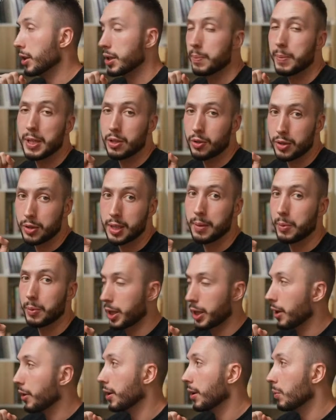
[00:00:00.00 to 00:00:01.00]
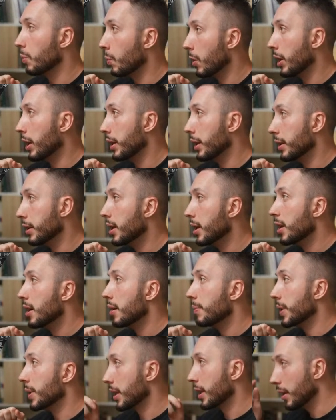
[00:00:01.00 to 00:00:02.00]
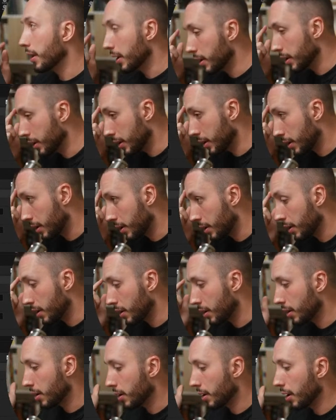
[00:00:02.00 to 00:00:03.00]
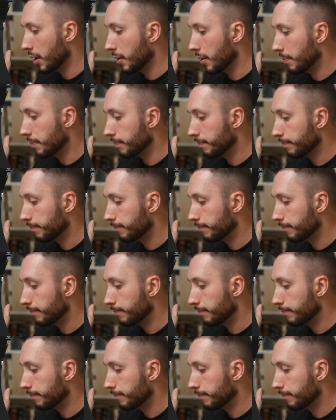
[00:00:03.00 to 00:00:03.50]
spatial sample count at 1, because for